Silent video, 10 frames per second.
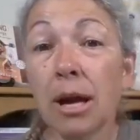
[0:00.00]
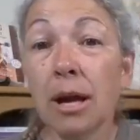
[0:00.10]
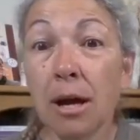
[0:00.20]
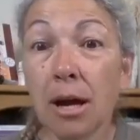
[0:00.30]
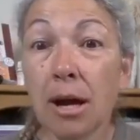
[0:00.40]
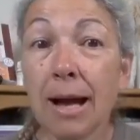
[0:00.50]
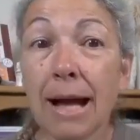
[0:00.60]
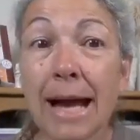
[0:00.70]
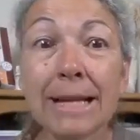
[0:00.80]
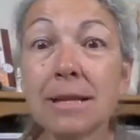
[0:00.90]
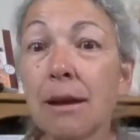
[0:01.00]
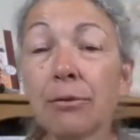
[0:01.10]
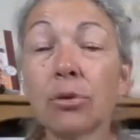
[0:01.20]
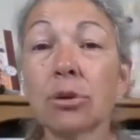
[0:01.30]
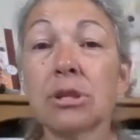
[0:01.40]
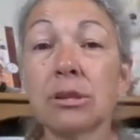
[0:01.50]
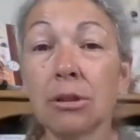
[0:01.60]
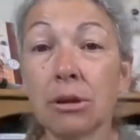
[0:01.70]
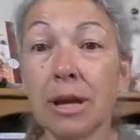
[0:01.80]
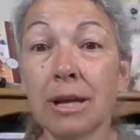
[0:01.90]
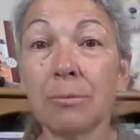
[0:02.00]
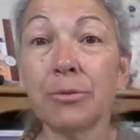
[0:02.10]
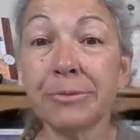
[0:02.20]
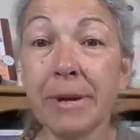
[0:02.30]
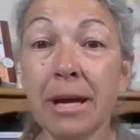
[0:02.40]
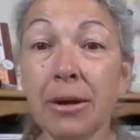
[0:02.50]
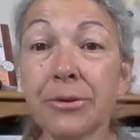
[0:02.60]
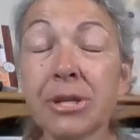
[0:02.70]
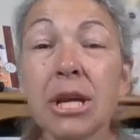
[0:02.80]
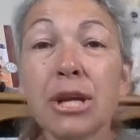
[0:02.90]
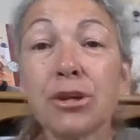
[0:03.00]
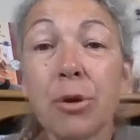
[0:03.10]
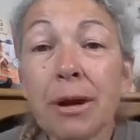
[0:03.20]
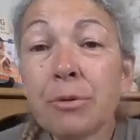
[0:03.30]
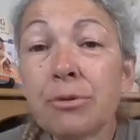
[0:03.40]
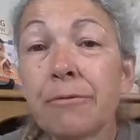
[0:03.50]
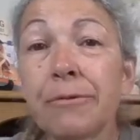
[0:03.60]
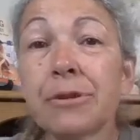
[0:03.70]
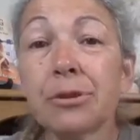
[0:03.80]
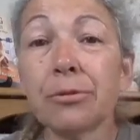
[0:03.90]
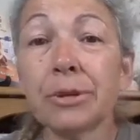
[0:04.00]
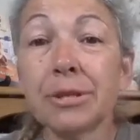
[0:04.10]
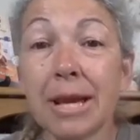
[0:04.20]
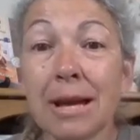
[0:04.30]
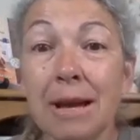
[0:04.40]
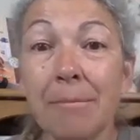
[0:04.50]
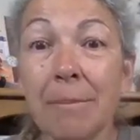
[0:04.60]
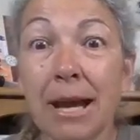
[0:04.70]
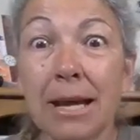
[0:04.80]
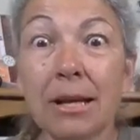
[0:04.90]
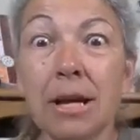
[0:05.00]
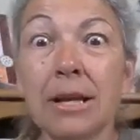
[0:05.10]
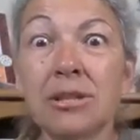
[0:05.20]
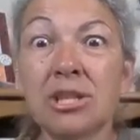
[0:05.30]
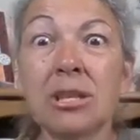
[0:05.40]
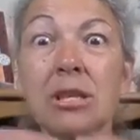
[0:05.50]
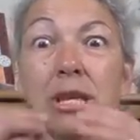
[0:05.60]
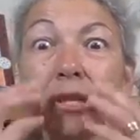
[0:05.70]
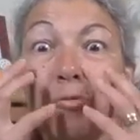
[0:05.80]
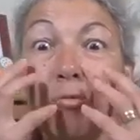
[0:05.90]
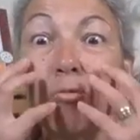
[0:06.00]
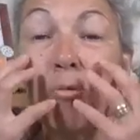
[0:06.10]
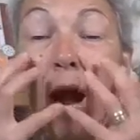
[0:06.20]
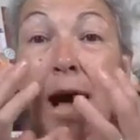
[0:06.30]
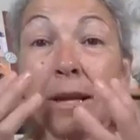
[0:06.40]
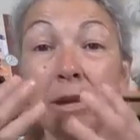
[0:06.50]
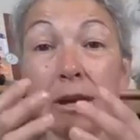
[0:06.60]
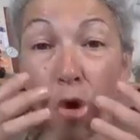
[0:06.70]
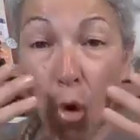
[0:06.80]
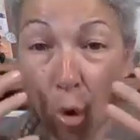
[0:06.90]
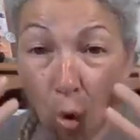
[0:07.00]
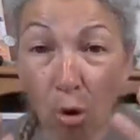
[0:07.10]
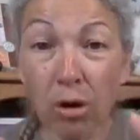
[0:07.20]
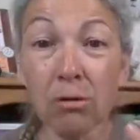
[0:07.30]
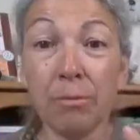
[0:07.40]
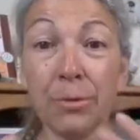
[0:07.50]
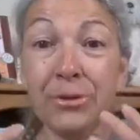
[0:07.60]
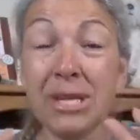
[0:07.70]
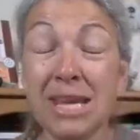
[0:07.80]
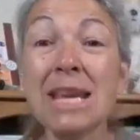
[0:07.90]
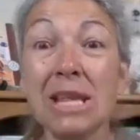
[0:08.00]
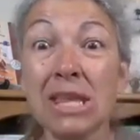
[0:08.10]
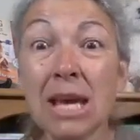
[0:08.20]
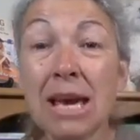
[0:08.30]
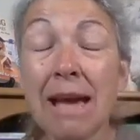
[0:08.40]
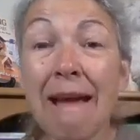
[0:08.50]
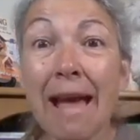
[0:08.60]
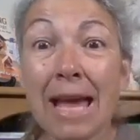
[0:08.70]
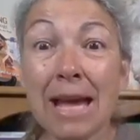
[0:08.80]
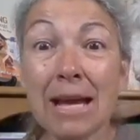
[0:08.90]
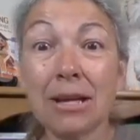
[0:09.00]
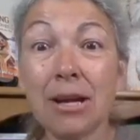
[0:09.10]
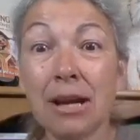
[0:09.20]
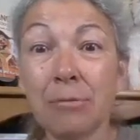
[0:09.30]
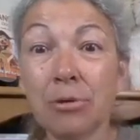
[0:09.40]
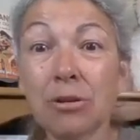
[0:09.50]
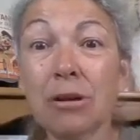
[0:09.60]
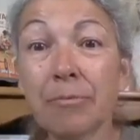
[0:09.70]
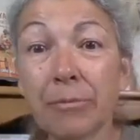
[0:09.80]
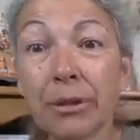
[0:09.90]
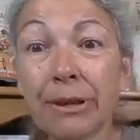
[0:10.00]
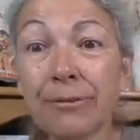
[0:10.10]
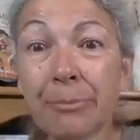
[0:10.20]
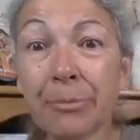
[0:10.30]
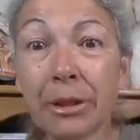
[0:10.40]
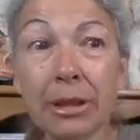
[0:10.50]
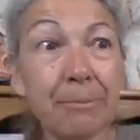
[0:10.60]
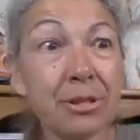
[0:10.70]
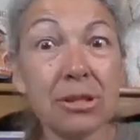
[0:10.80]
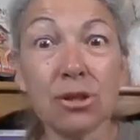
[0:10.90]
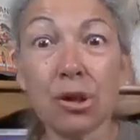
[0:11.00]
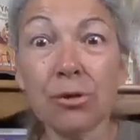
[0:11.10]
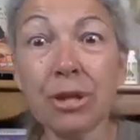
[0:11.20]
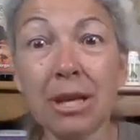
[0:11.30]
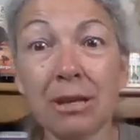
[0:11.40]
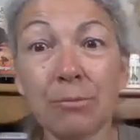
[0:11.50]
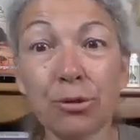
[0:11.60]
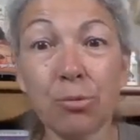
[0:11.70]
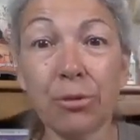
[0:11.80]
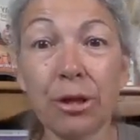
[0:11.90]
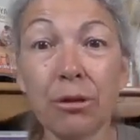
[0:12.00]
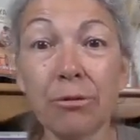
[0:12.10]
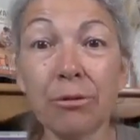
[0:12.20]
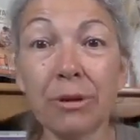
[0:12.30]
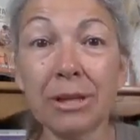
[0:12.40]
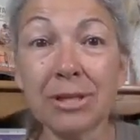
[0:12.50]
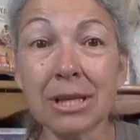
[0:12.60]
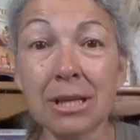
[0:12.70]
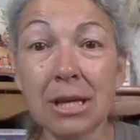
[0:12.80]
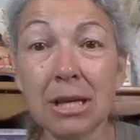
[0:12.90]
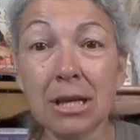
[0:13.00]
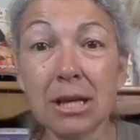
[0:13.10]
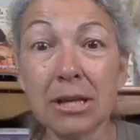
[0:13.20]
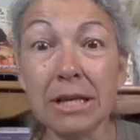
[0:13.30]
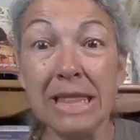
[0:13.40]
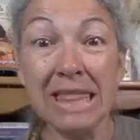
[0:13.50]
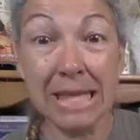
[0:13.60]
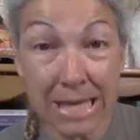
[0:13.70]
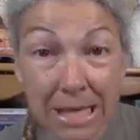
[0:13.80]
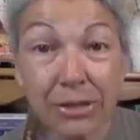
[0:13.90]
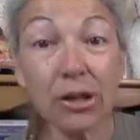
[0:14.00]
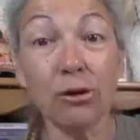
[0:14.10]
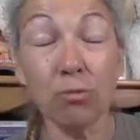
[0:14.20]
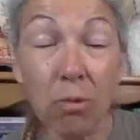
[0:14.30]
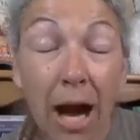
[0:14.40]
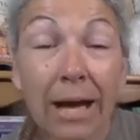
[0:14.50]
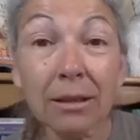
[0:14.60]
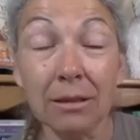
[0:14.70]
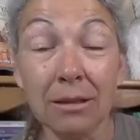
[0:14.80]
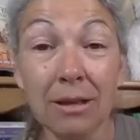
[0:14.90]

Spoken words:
had never looked in their animals' mouths. So I would do a physical exam and I'd see these rotting, horrible teeth. And I would lift up the lips and turn the animal toward the owner and say, these are rotten.